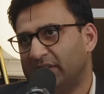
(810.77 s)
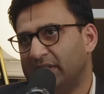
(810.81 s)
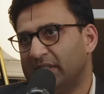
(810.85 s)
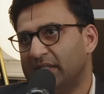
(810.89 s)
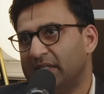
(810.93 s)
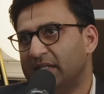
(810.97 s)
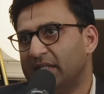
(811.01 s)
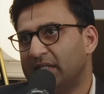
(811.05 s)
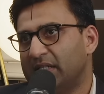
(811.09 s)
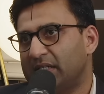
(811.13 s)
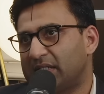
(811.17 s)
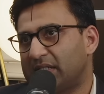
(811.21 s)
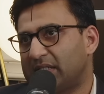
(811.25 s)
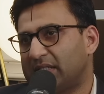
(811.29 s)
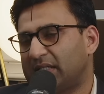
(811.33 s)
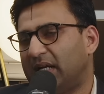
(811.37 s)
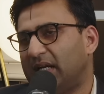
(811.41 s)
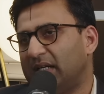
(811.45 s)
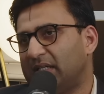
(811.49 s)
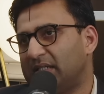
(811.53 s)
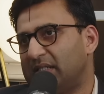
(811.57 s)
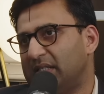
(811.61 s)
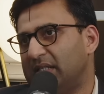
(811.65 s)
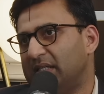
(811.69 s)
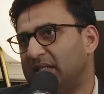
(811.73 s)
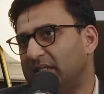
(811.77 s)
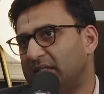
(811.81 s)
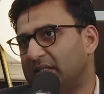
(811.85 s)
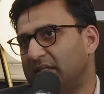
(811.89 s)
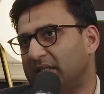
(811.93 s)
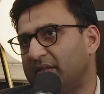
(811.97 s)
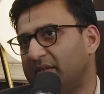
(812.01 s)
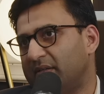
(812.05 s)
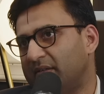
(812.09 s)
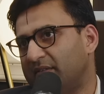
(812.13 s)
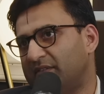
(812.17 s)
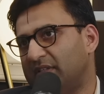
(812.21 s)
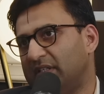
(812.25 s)
You start seeing a
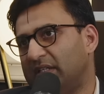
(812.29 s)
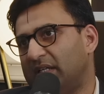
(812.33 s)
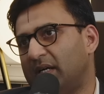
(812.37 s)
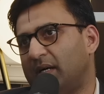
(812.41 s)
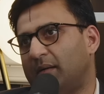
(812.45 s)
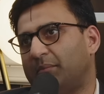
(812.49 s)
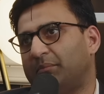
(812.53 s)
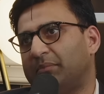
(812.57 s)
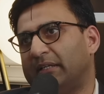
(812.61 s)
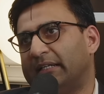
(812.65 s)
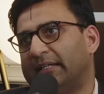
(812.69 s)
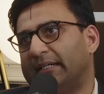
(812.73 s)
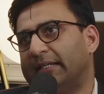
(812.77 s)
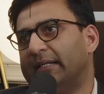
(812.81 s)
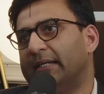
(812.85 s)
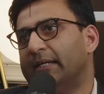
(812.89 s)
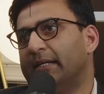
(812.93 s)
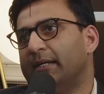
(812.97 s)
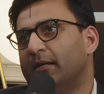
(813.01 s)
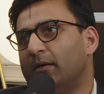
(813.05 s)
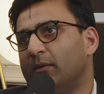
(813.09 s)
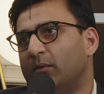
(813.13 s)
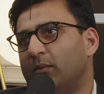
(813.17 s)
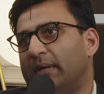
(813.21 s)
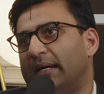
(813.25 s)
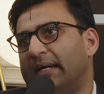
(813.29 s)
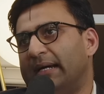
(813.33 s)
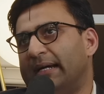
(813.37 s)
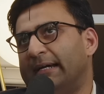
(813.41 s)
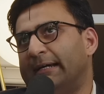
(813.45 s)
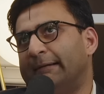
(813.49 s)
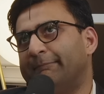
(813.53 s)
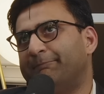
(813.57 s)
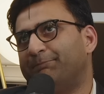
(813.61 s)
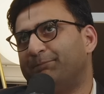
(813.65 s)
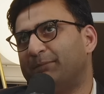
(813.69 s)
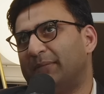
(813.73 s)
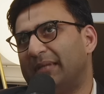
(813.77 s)
degree of decoupling
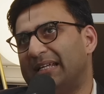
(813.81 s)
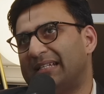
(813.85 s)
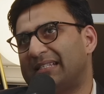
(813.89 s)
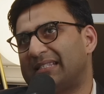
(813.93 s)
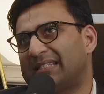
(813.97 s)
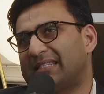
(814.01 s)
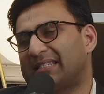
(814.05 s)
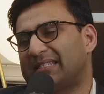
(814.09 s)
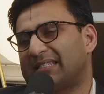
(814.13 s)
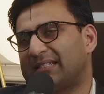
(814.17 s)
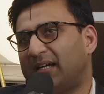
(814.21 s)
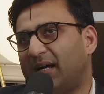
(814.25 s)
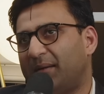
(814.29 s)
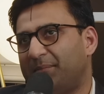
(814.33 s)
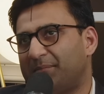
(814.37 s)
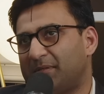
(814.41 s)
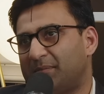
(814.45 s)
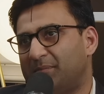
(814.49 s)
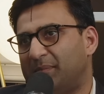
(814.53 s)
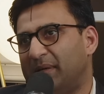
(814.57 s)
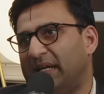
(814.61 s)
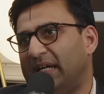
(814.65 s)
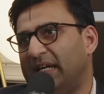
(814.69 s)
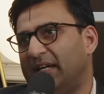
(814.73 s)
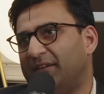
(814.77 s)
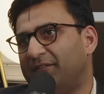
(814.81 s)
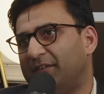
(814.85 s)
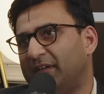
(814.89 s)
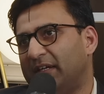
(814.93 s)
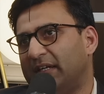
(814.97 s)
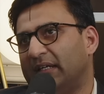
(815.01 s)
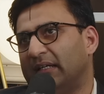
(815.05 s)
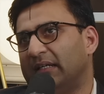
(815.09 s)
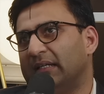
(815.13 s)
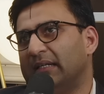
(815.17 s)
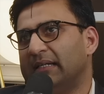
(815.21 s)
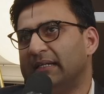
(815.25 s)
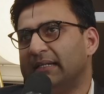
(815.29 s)
where it stops
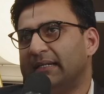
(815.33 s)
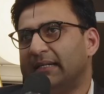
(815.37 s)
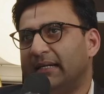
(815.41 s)
behaving,